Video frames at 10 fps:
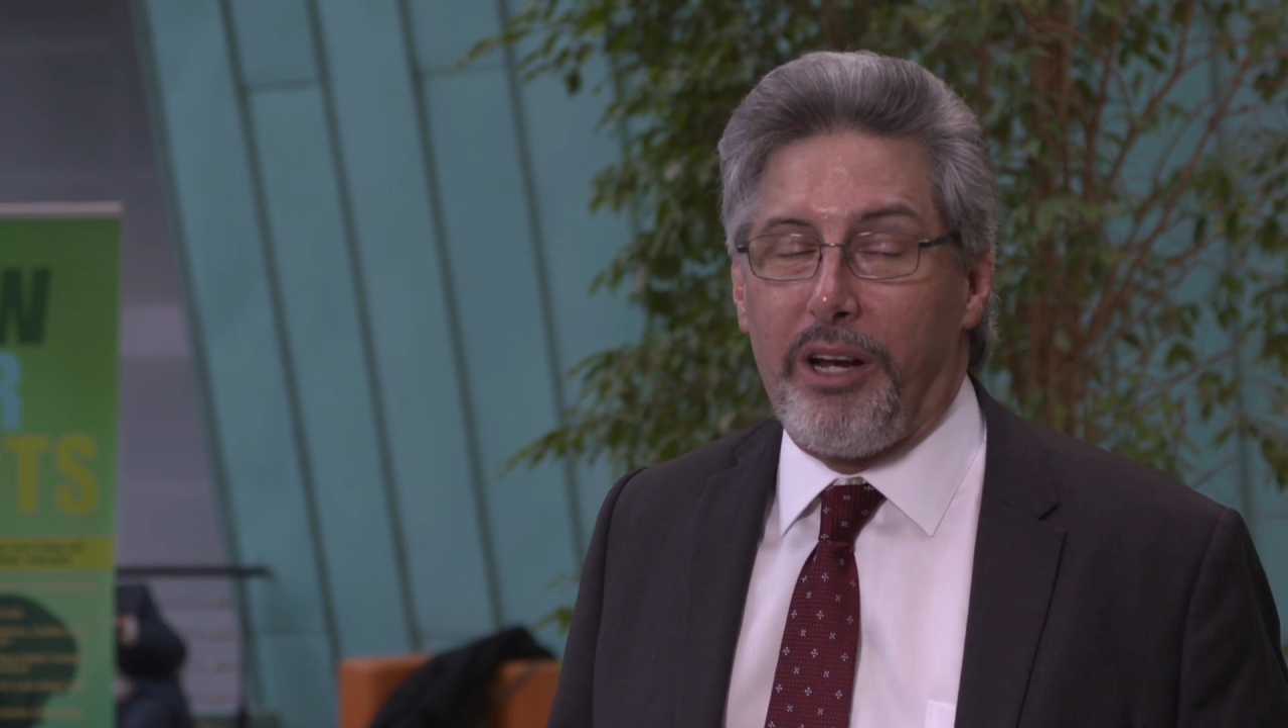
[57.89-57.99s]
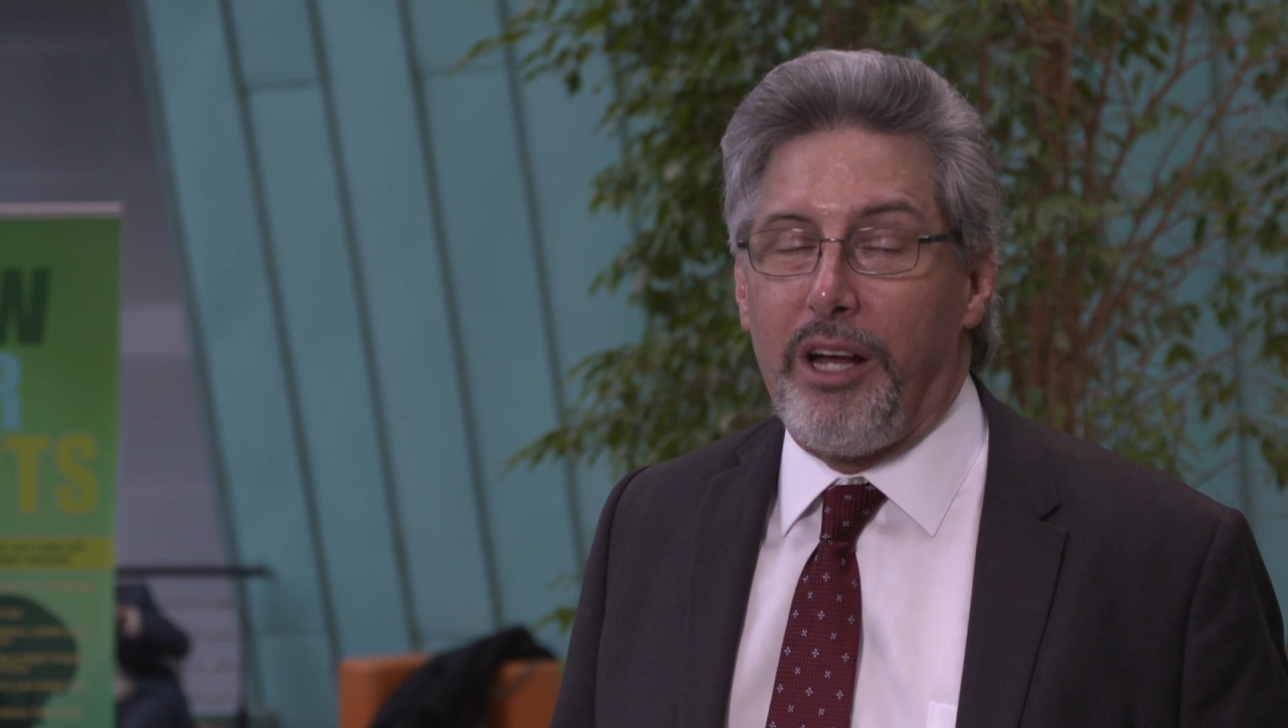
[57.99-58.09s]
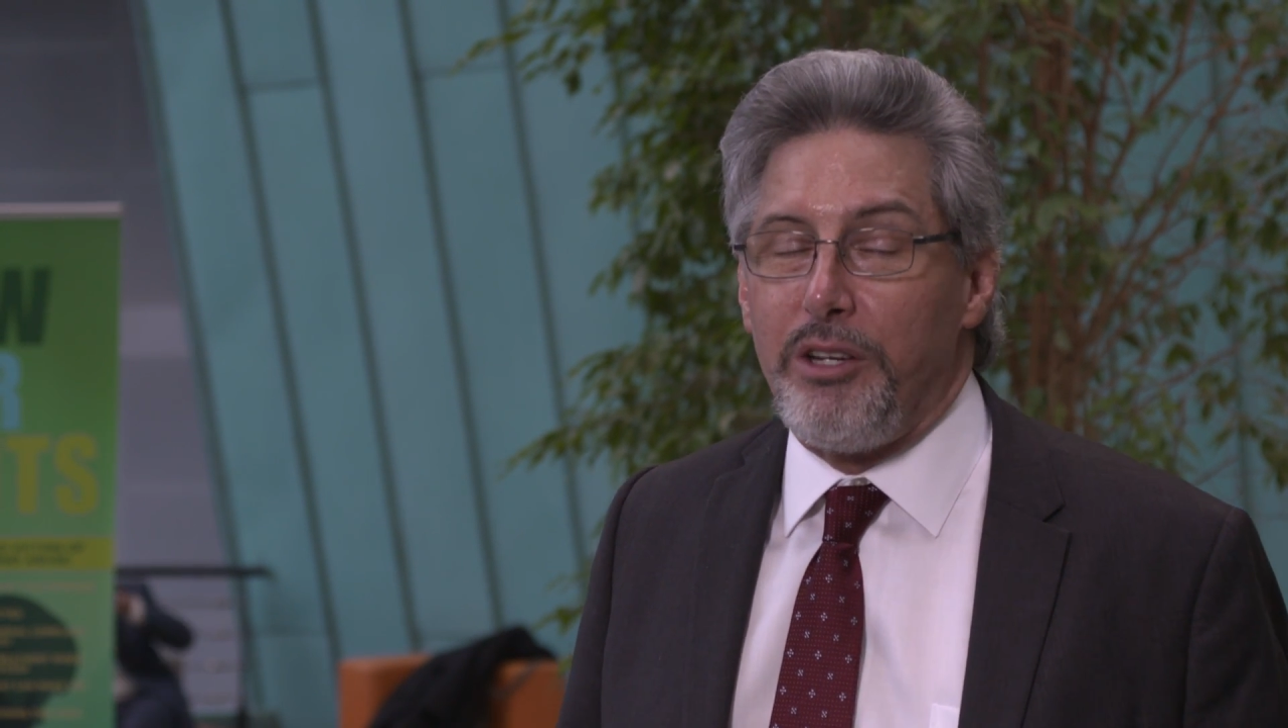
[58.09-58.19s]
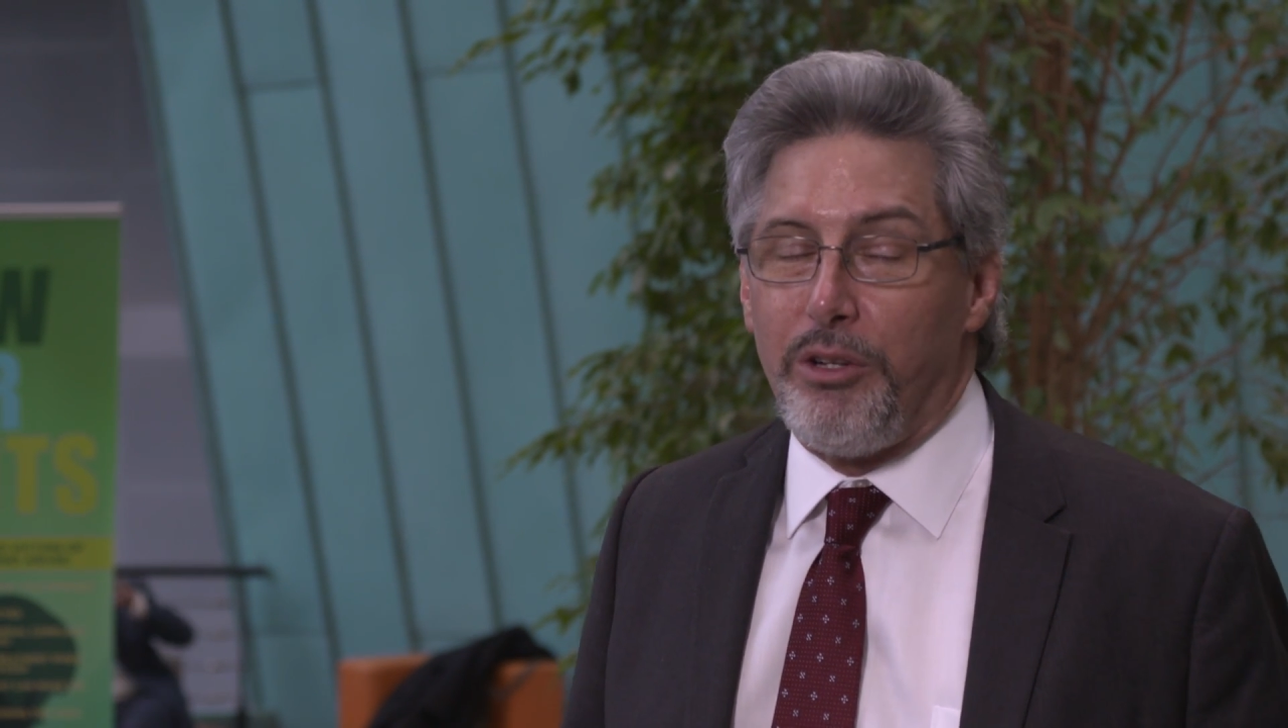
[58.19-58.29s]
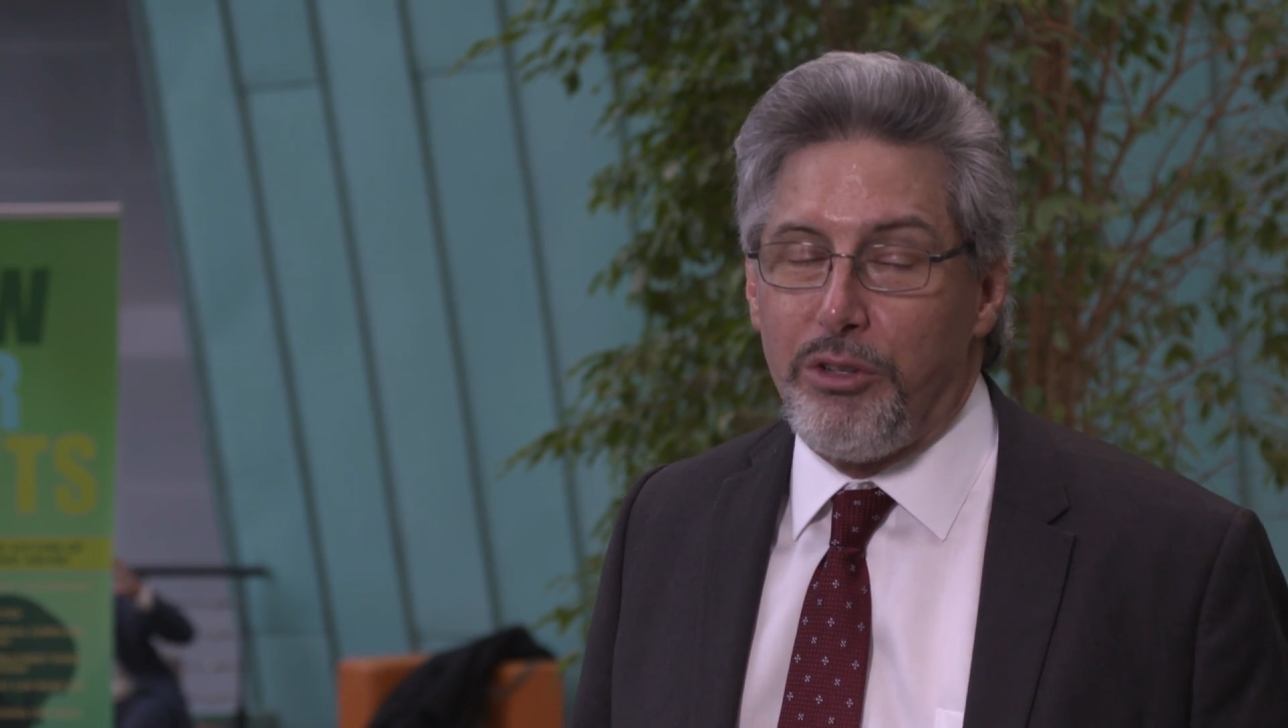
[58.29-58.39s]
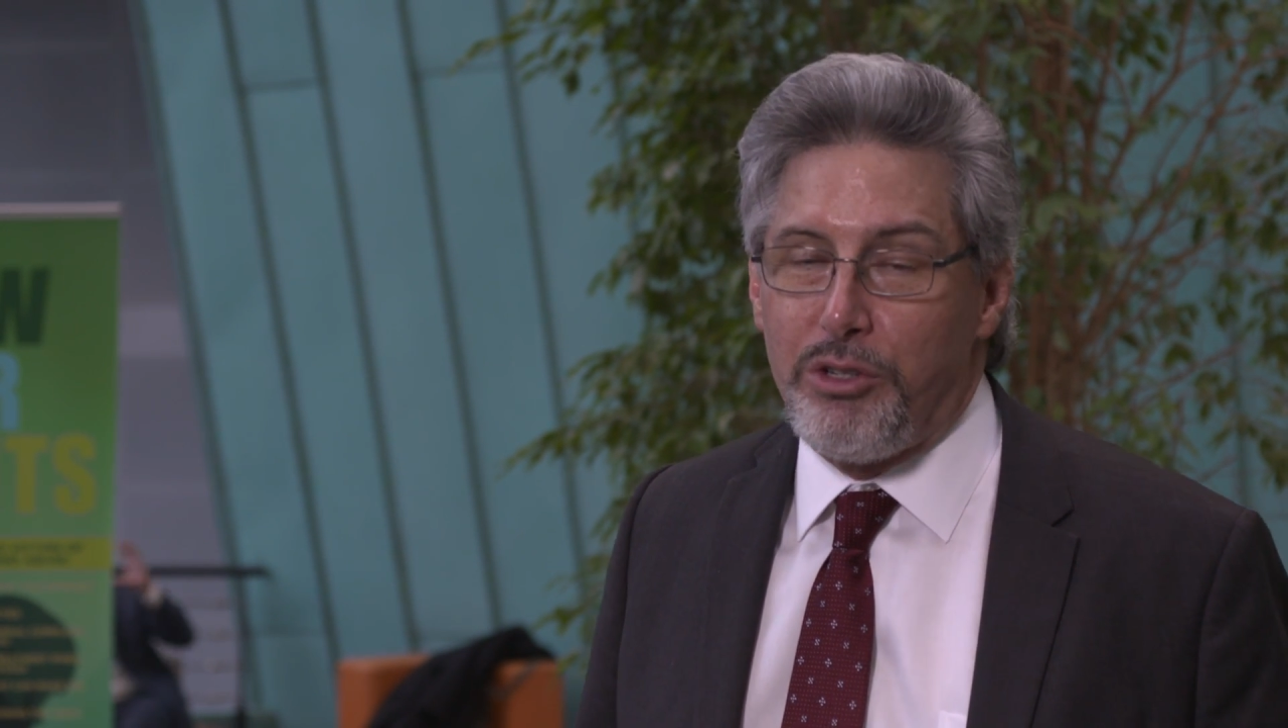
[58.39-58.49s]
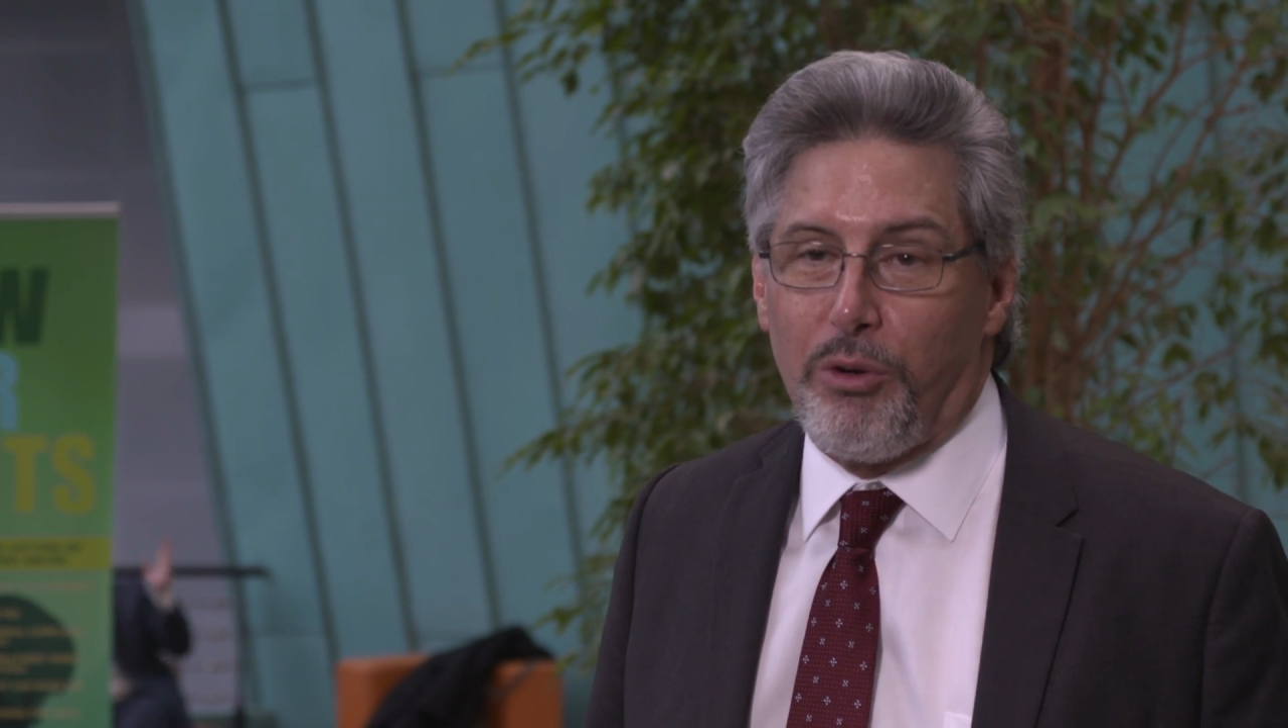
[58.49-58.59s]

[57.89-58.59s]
an untold